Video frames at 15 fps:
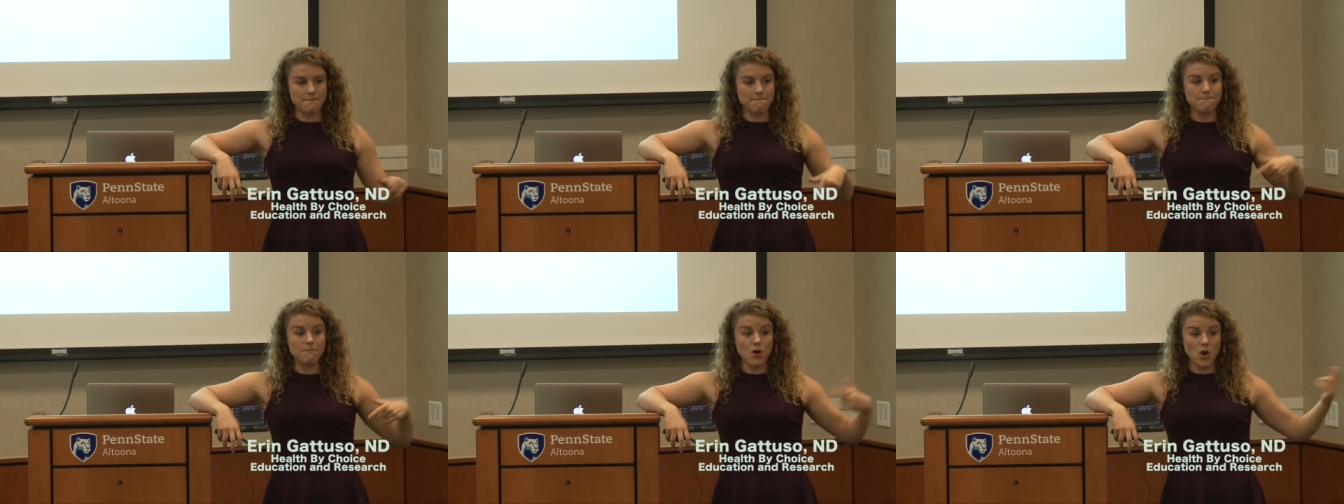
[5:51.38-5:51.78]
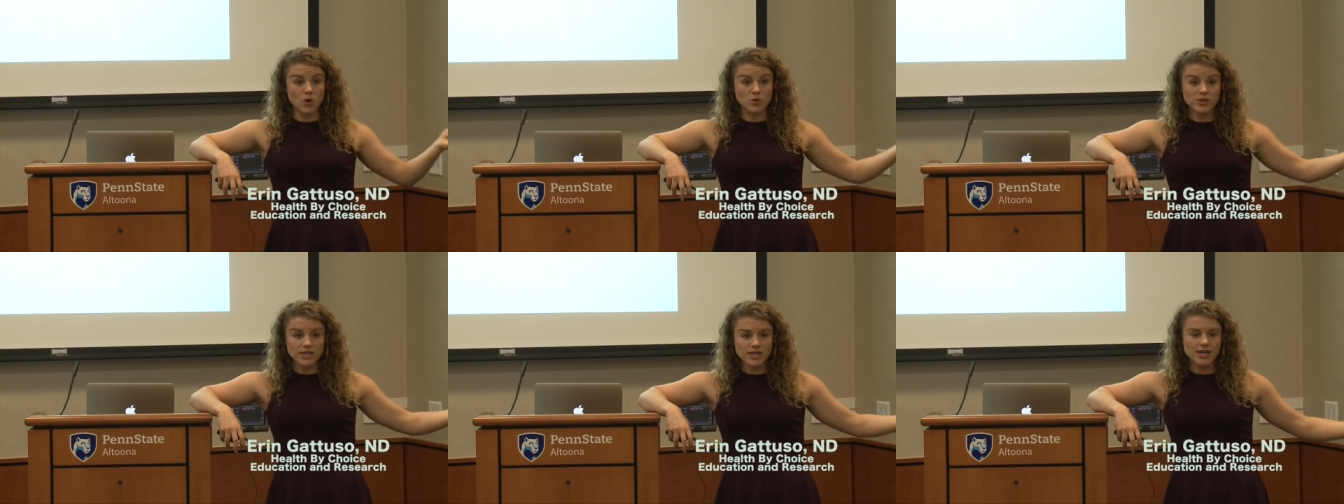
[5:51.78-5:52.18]

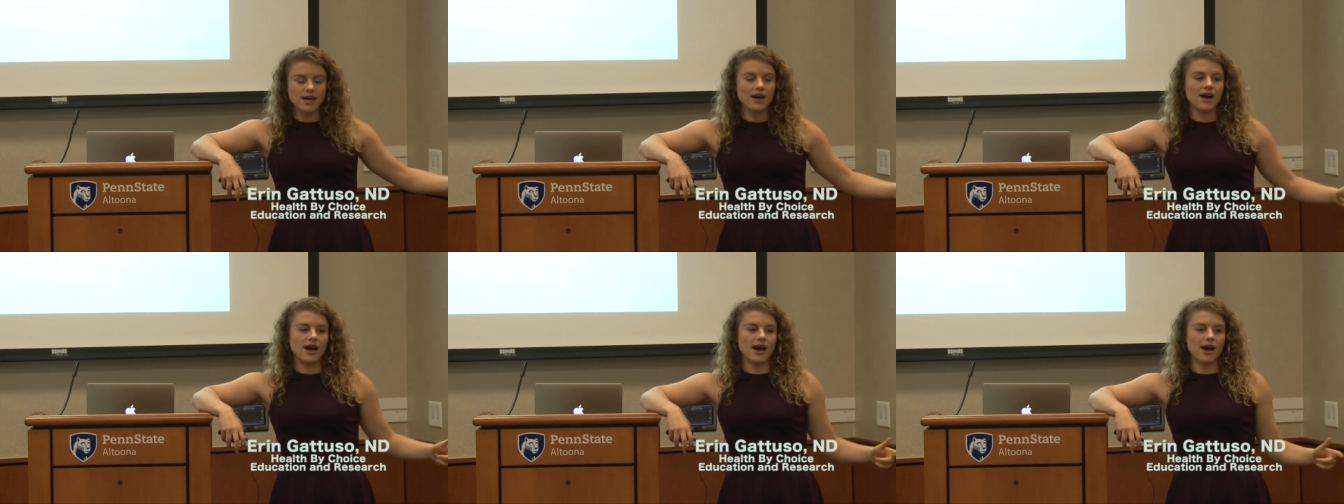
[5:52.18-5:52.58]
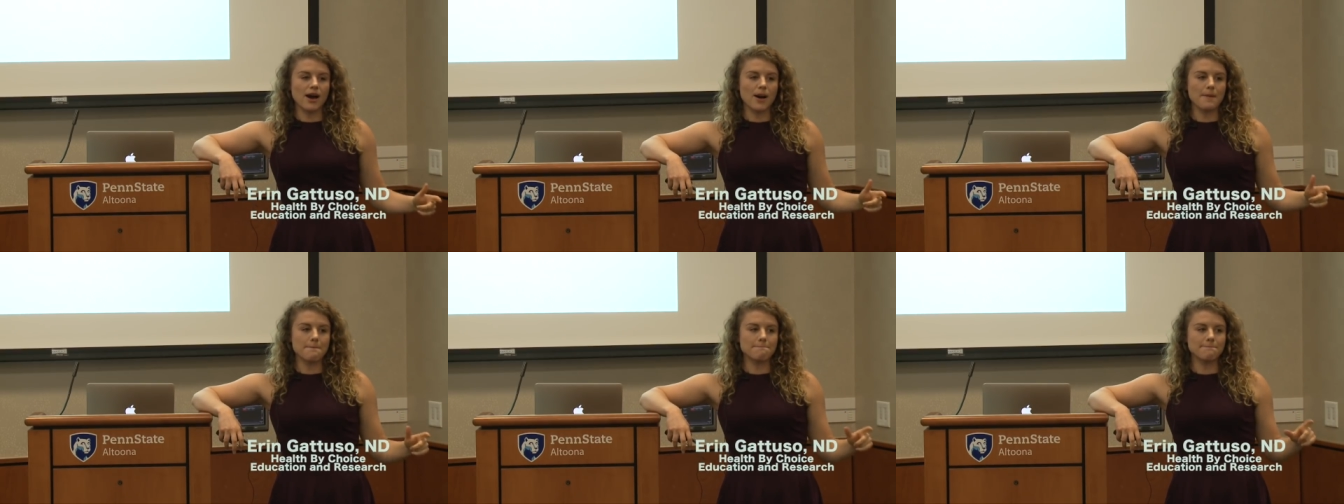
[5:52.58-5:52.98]
mode,
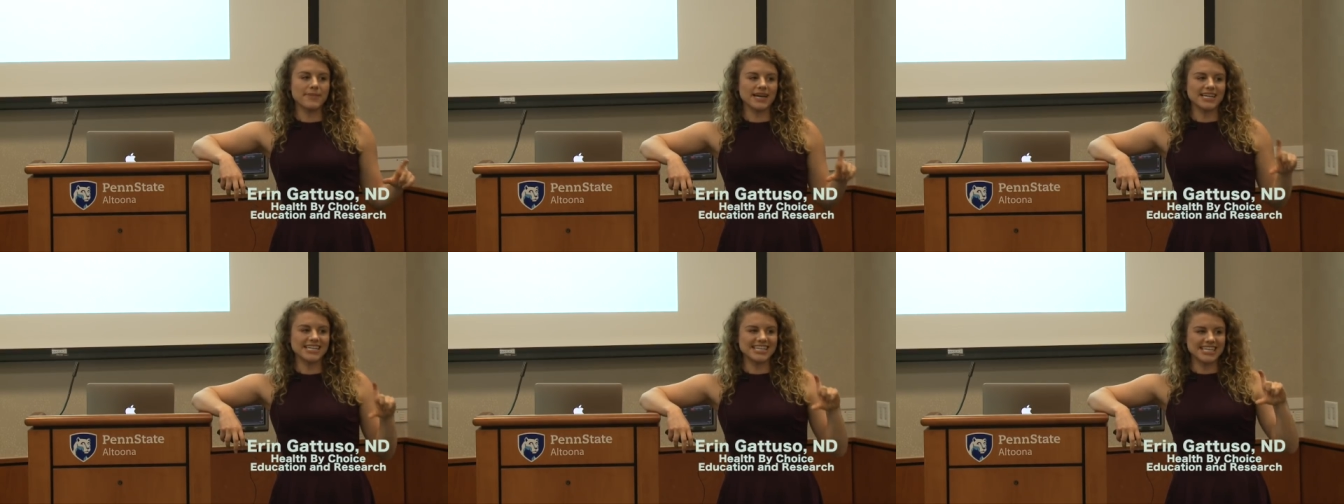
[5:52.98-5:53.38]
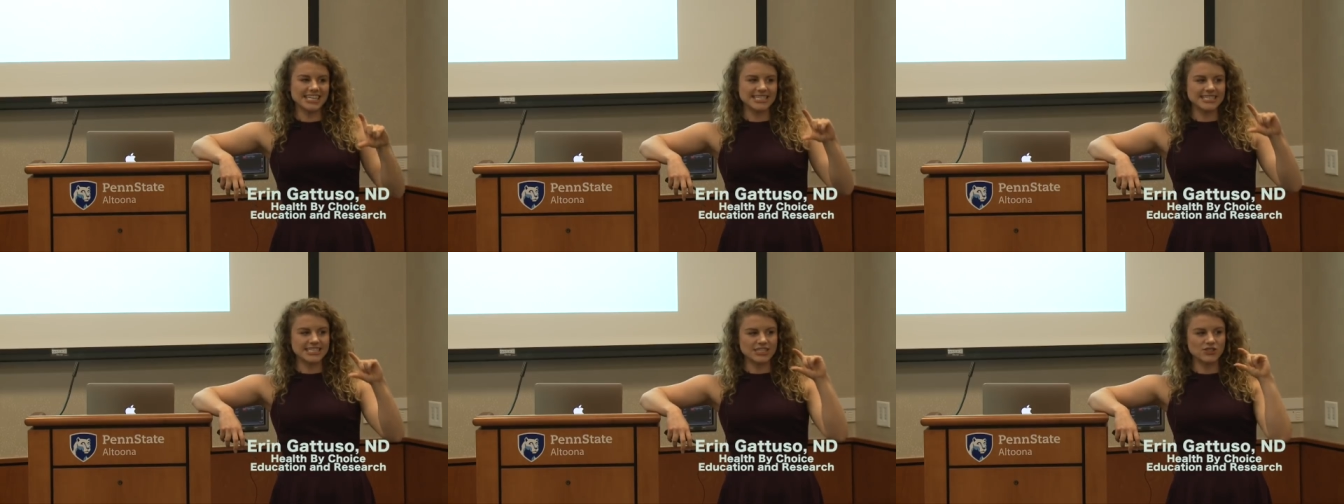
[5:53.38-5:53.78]
but
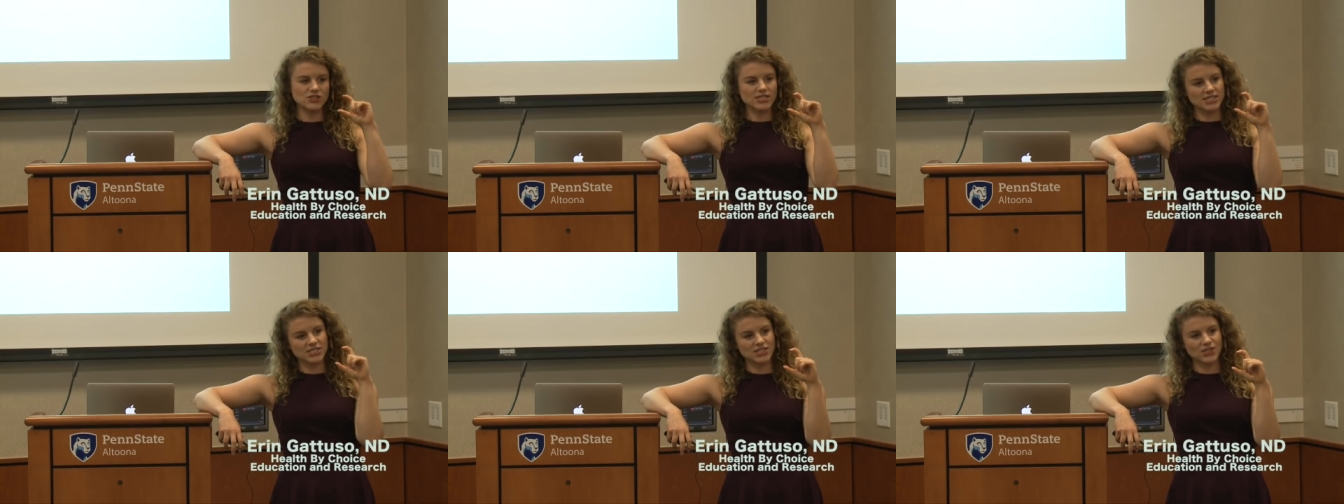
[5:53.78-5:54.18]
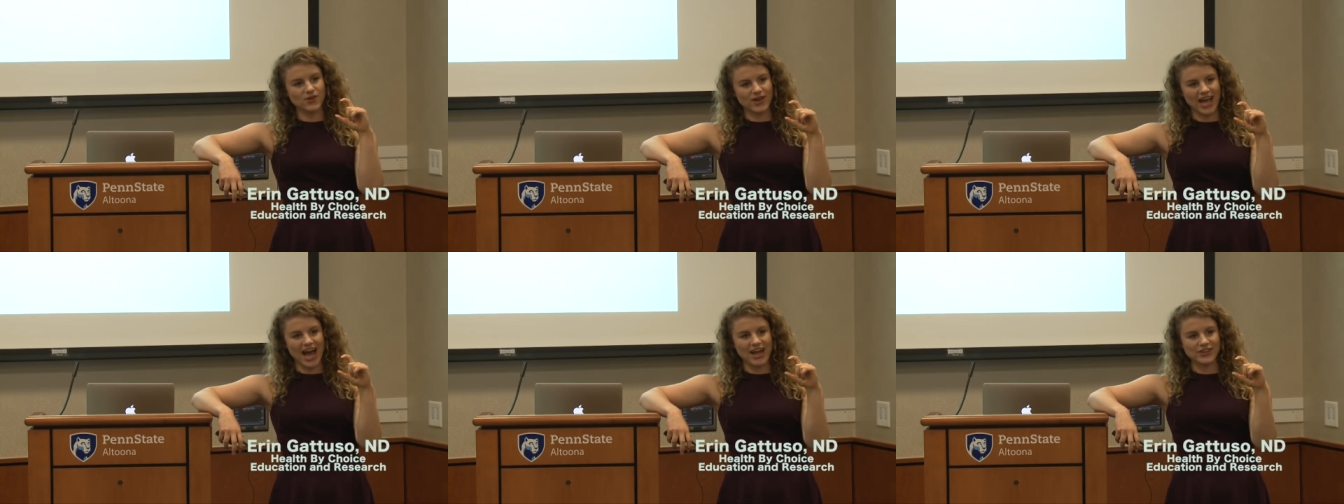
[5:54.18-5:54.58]
it's still such a low
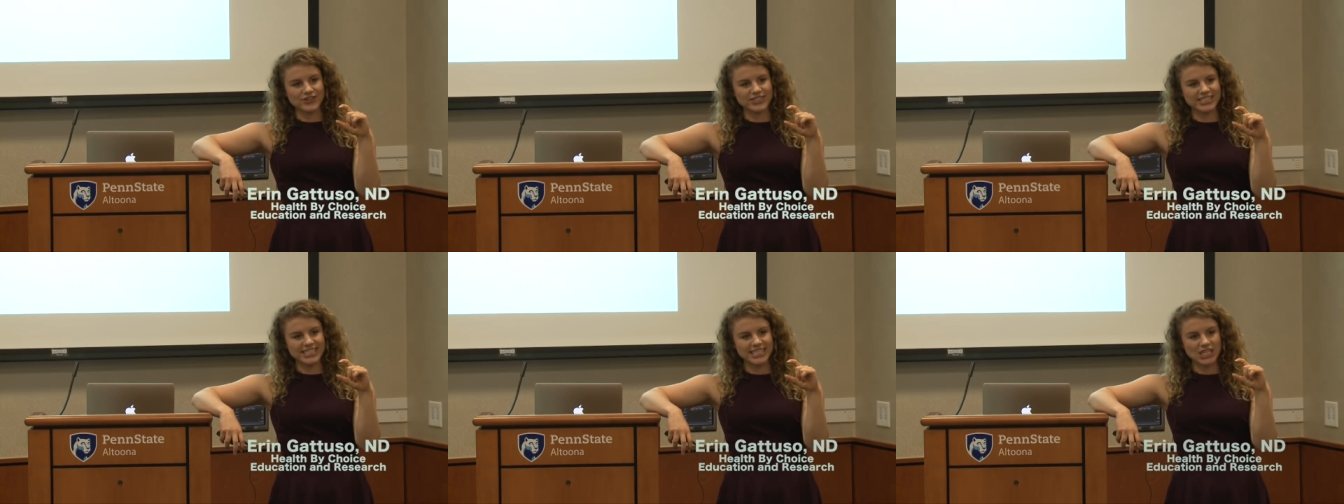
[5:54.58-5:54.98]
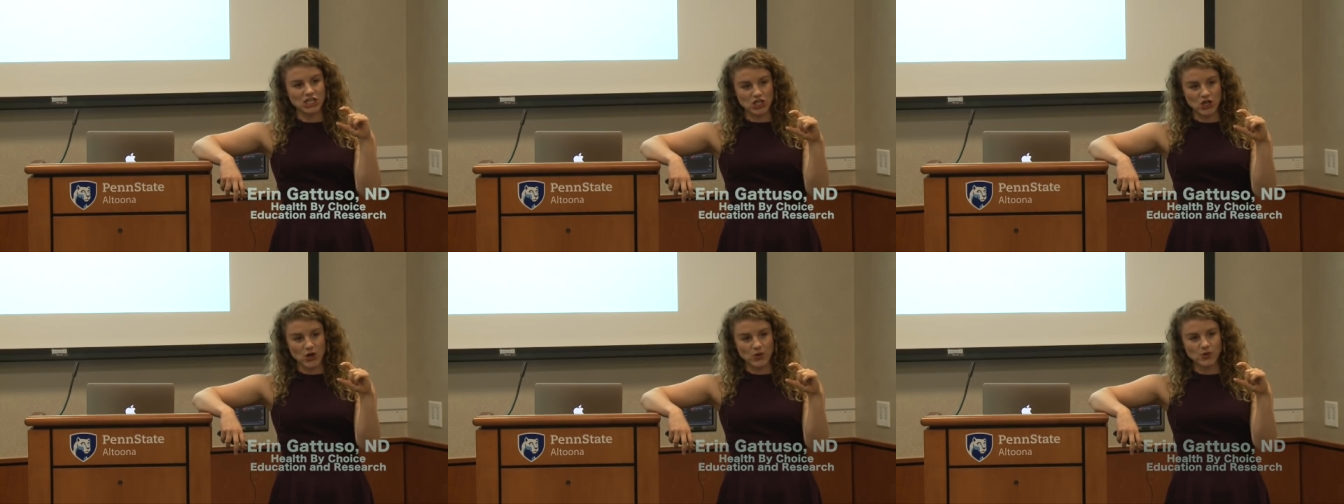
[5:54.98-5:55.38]
calorie
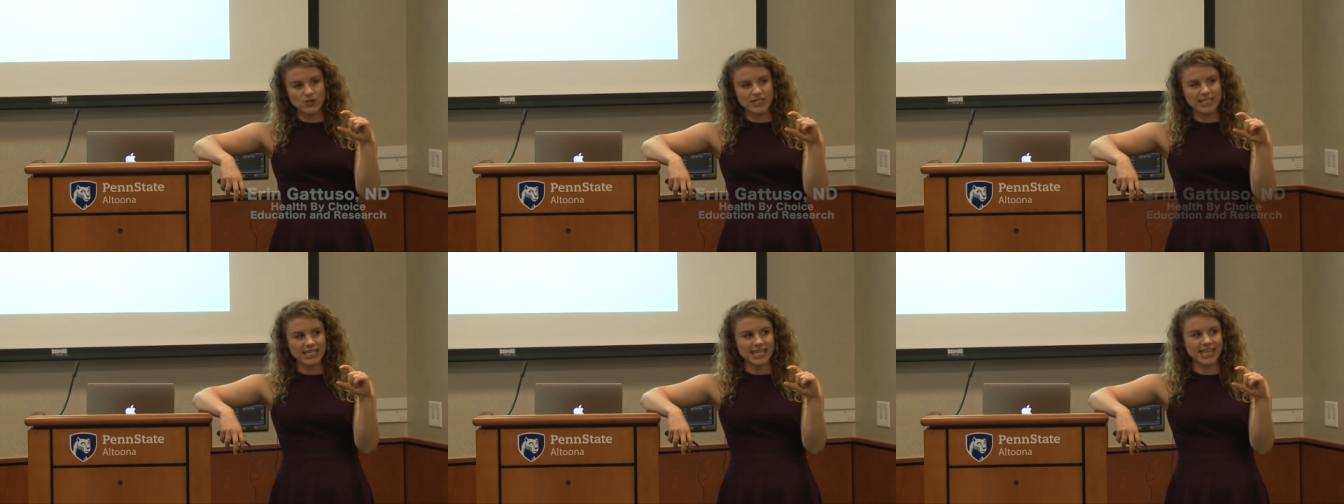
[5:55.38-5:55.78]
load